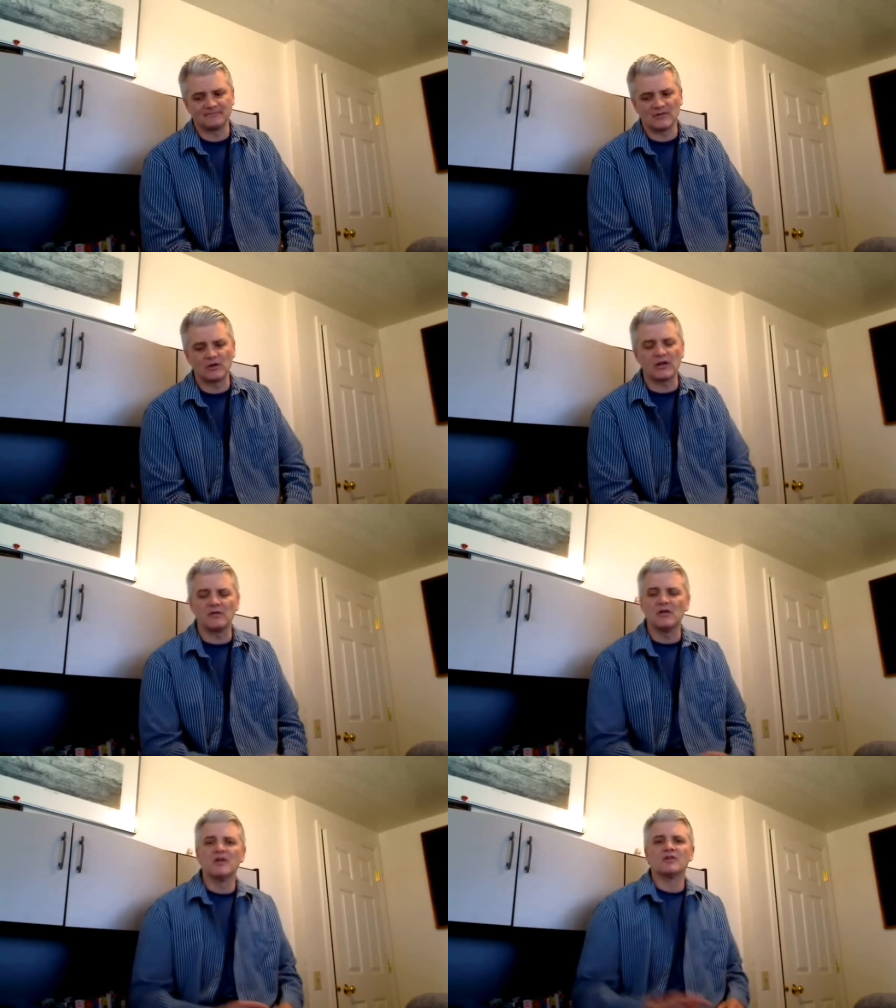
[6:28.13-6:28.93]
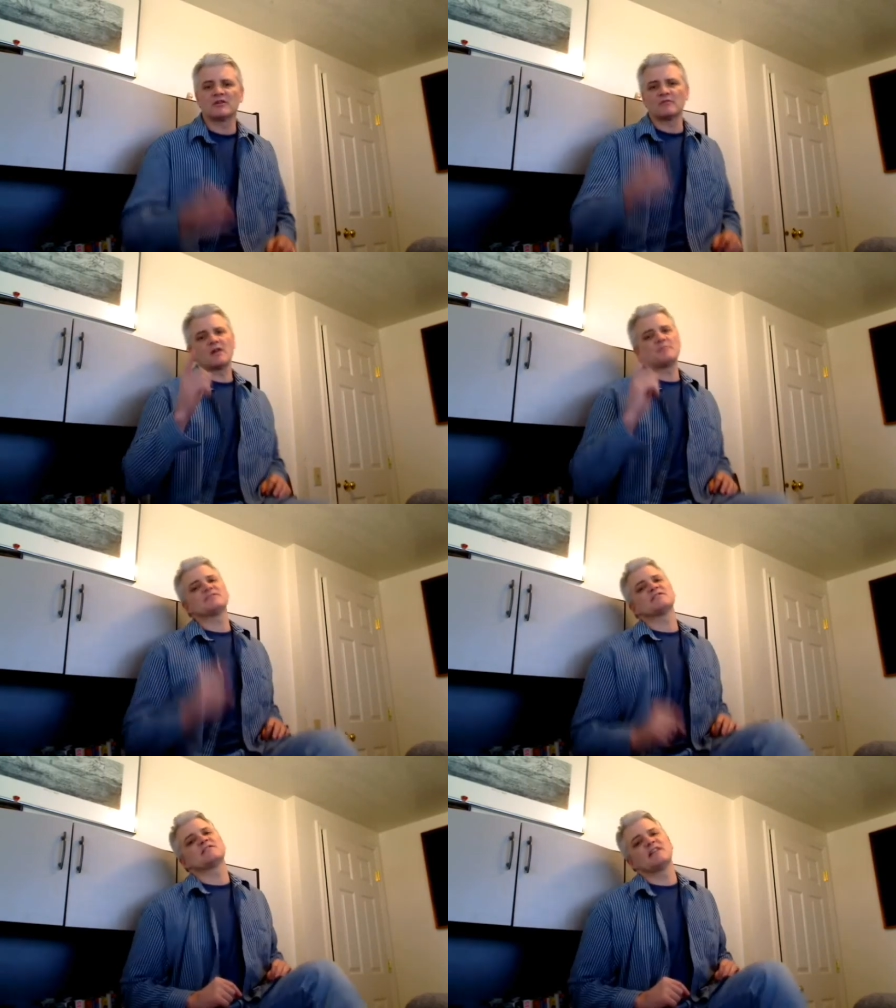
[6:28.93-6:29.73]
Okay, Shawn
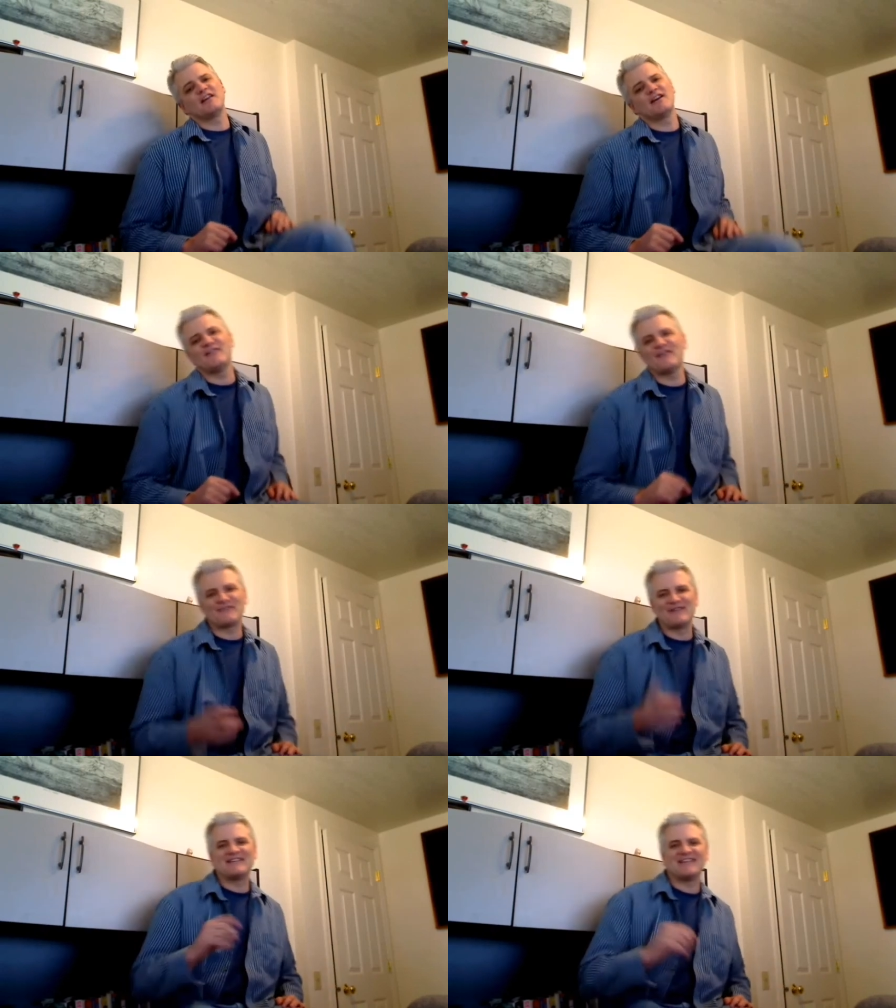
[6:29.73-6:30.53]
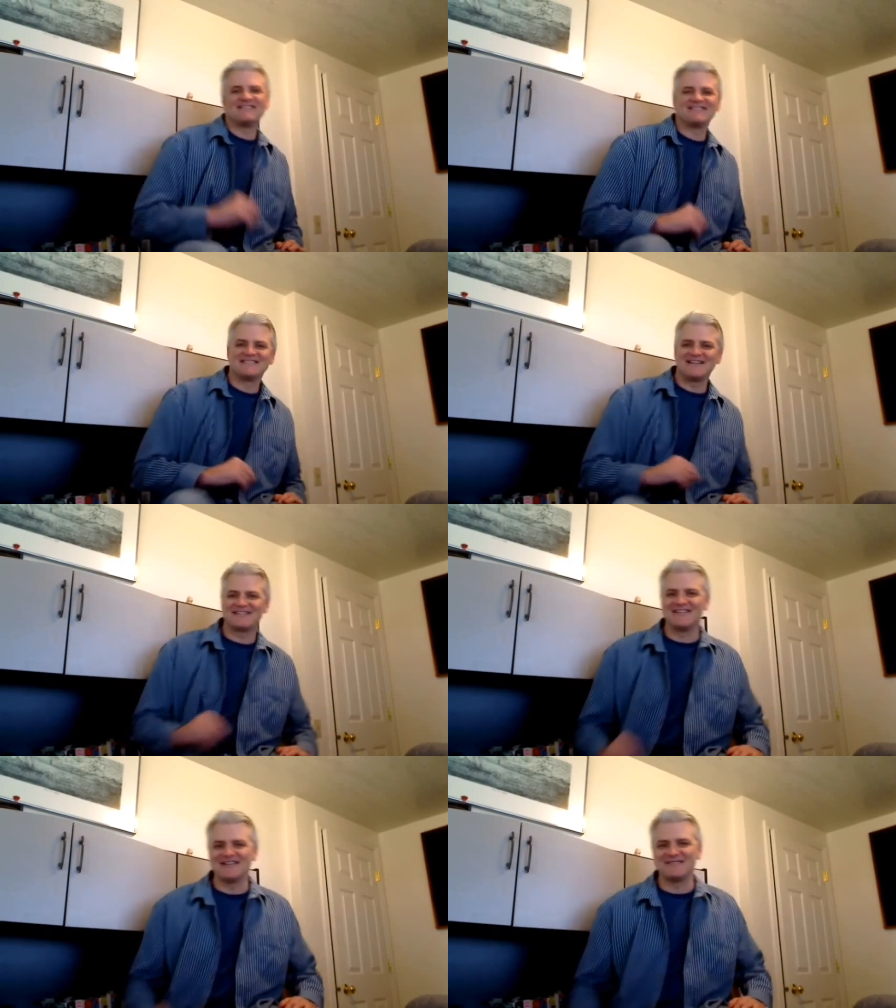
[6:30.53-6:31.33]
Robinson signing off. Have a great day. Talk
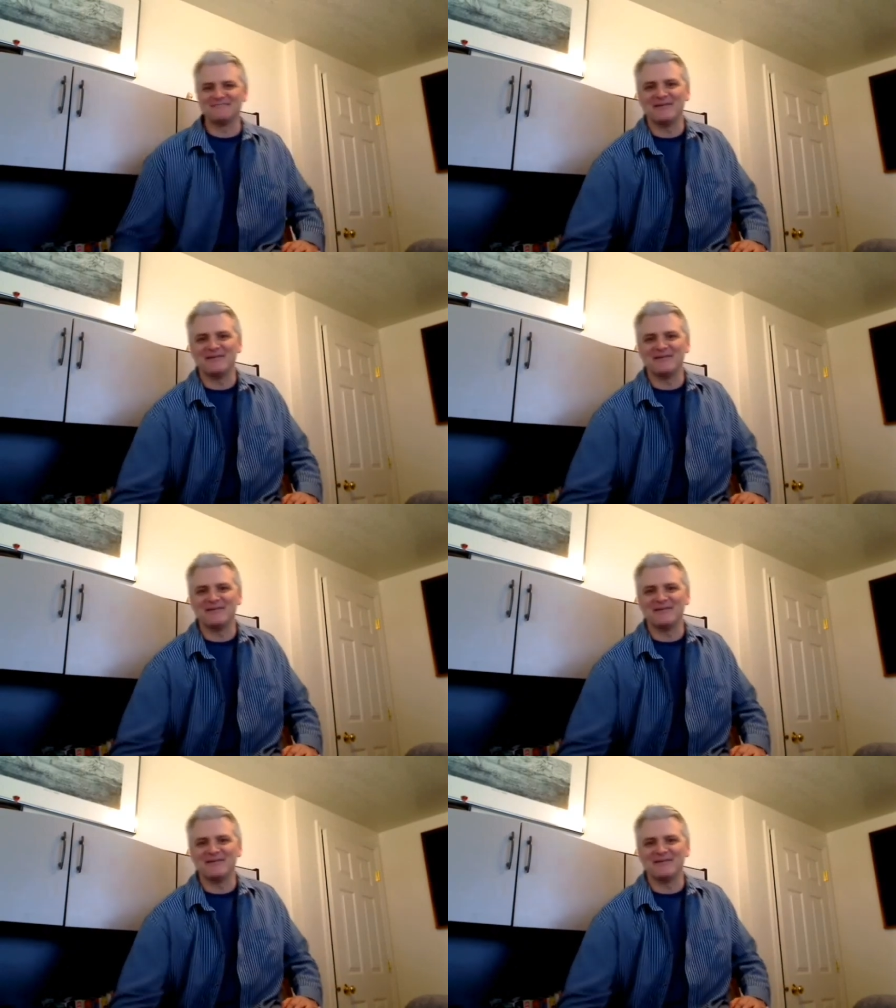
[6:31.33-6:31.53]
to you then.